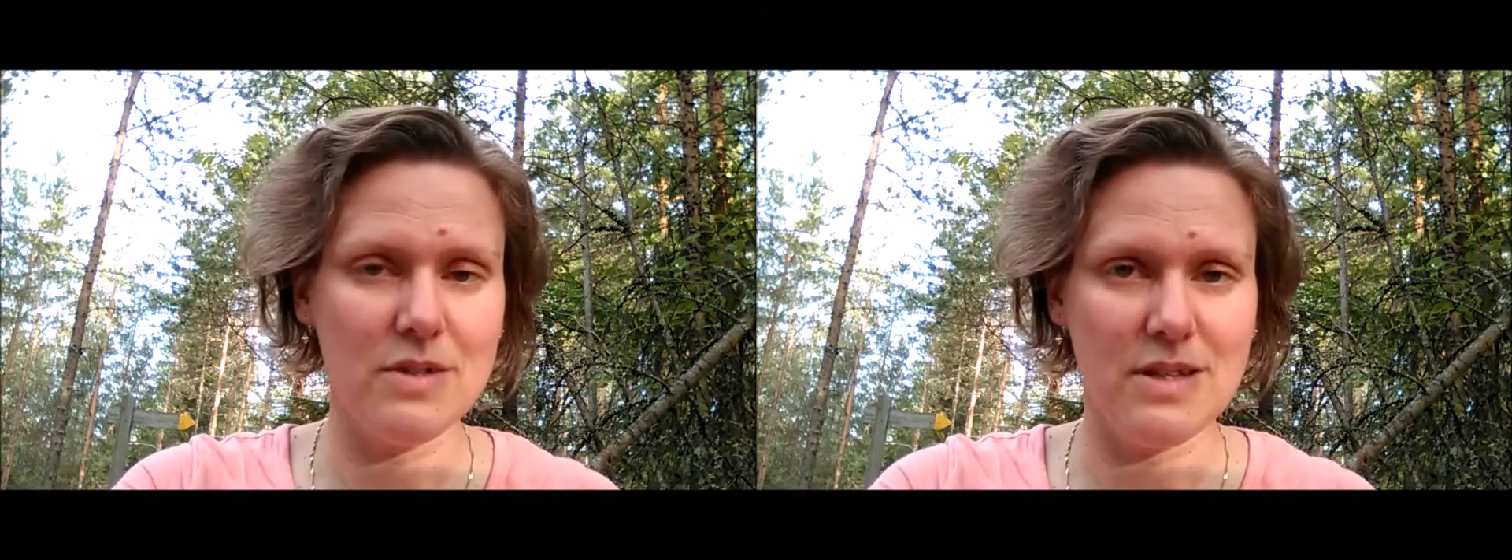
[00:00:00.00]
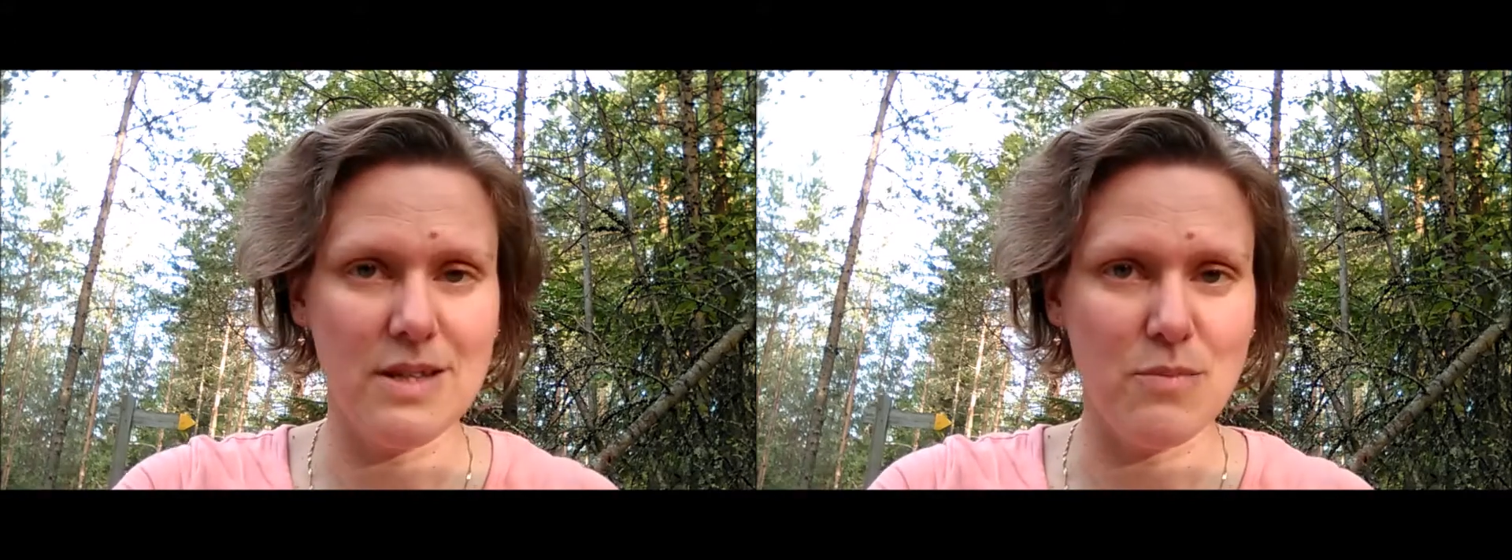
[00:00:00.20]

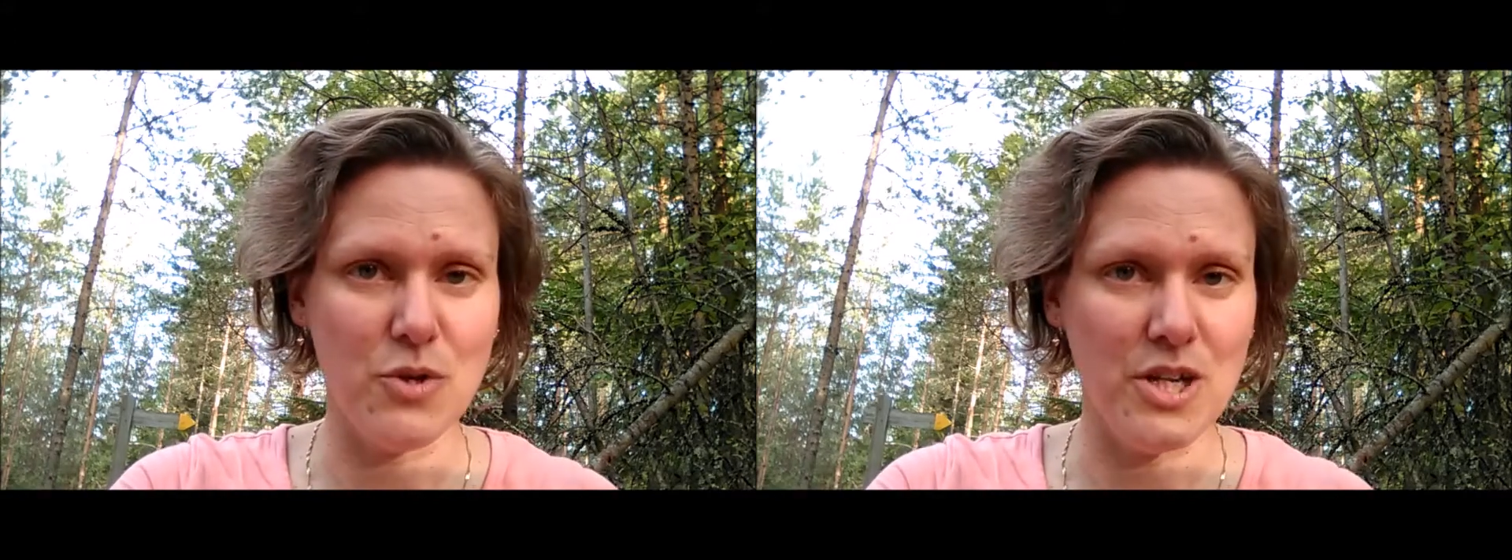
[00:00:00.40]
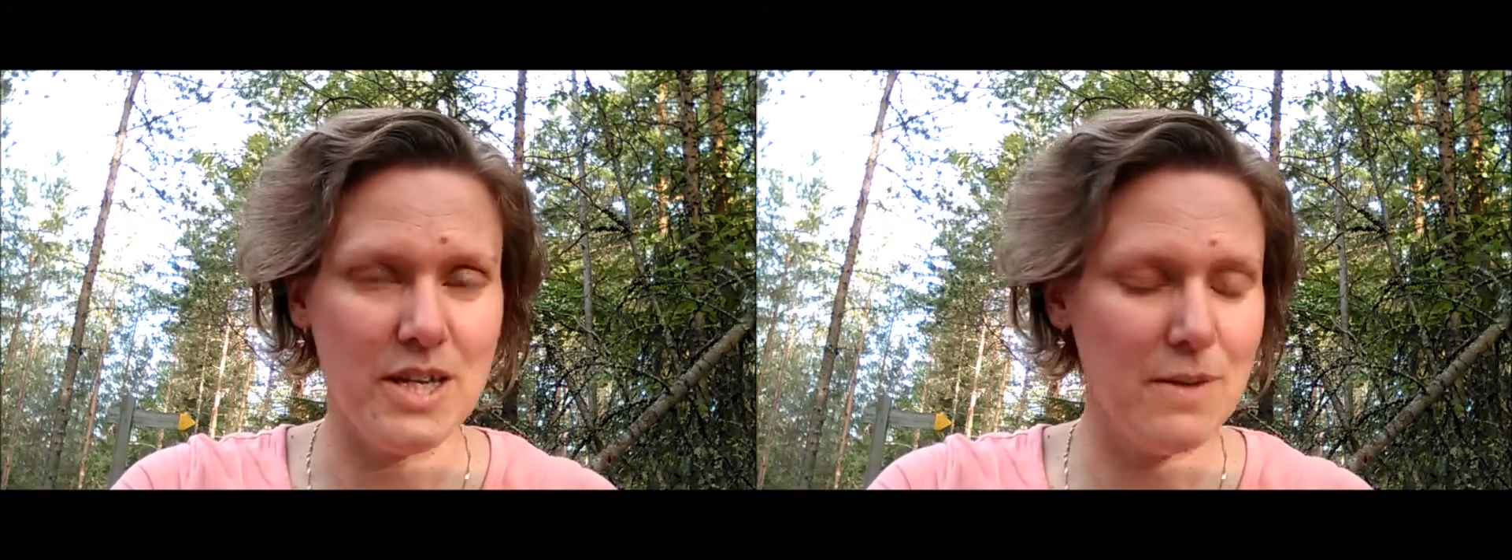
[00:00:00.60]
in the
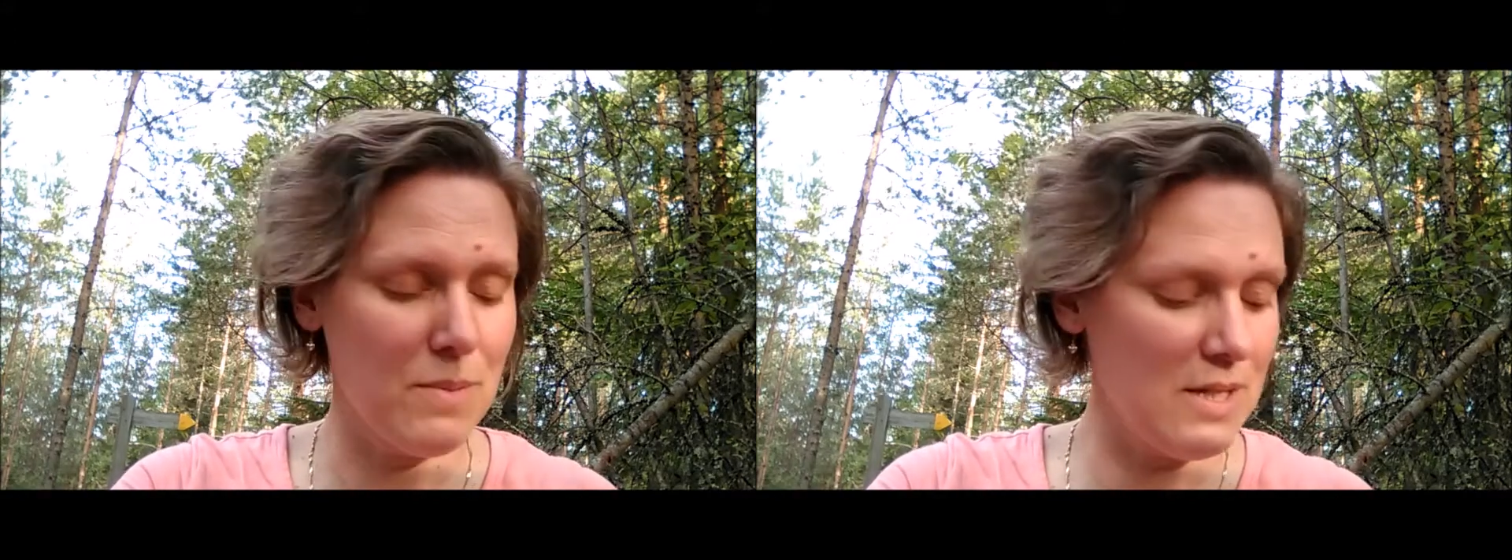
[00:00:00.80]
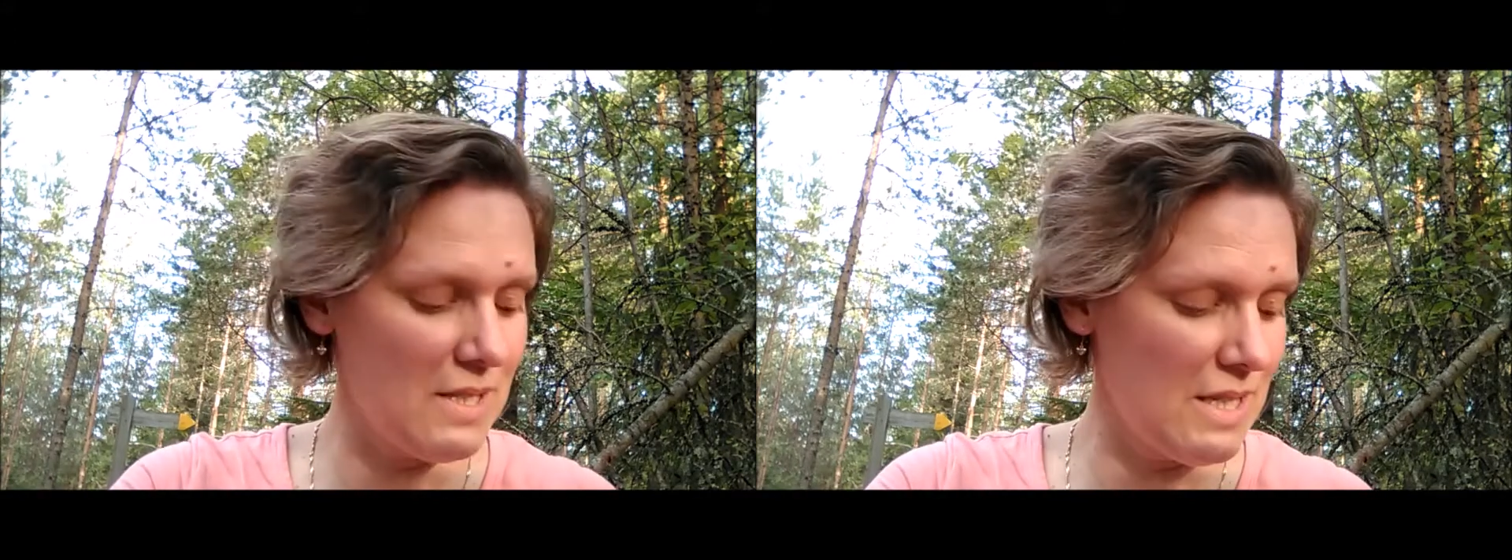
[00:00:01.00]
morning,
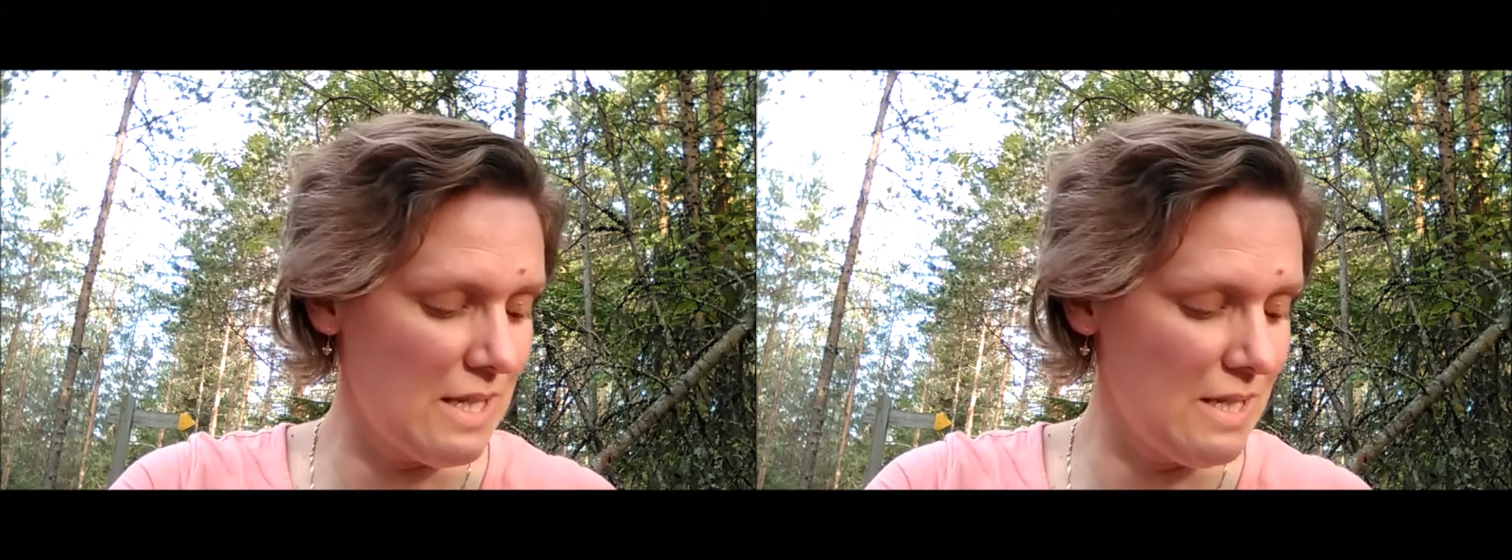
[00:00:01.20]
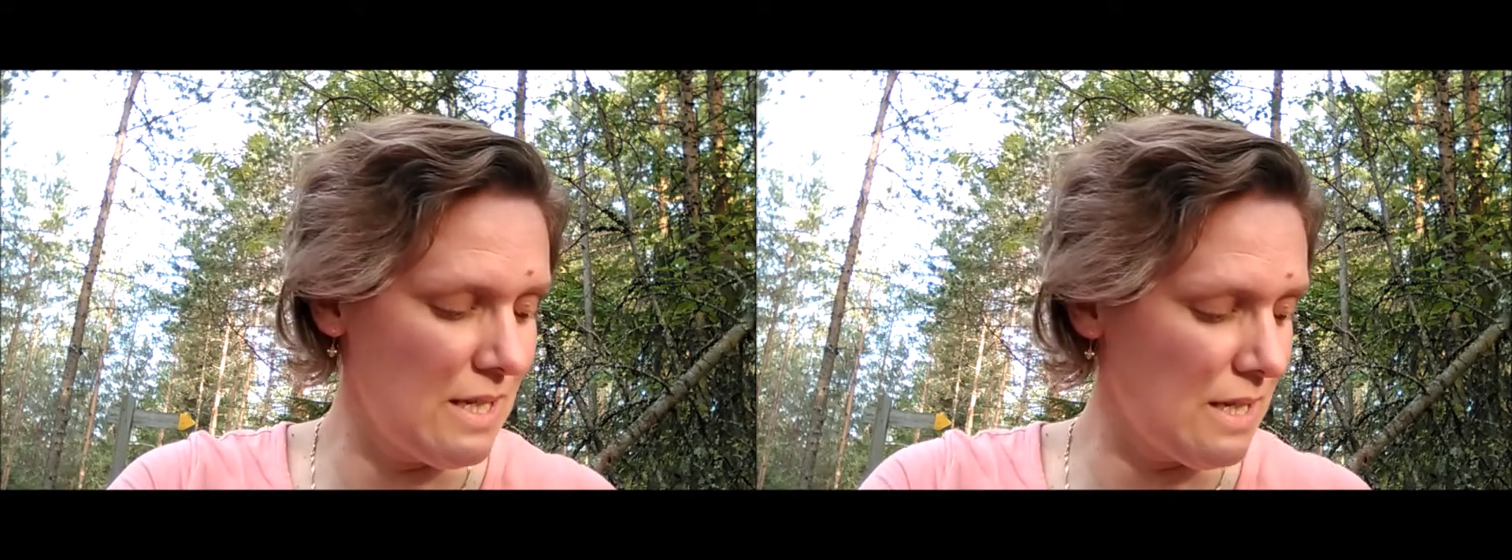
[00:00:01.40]
but
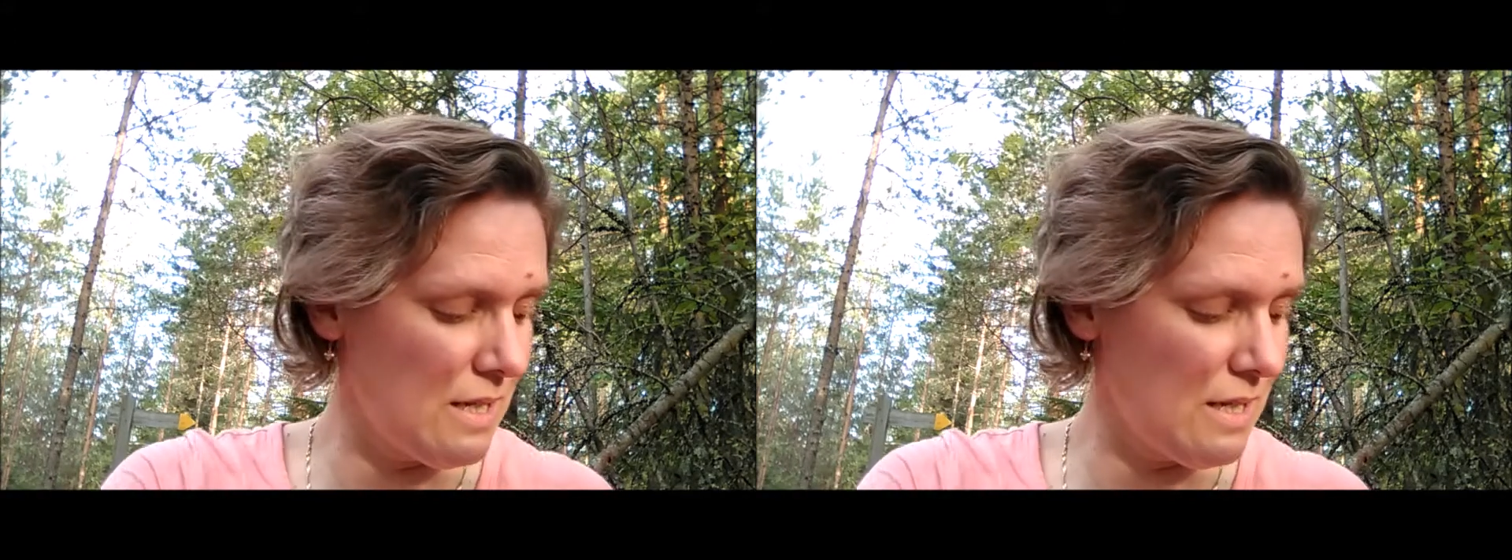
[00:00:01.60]
then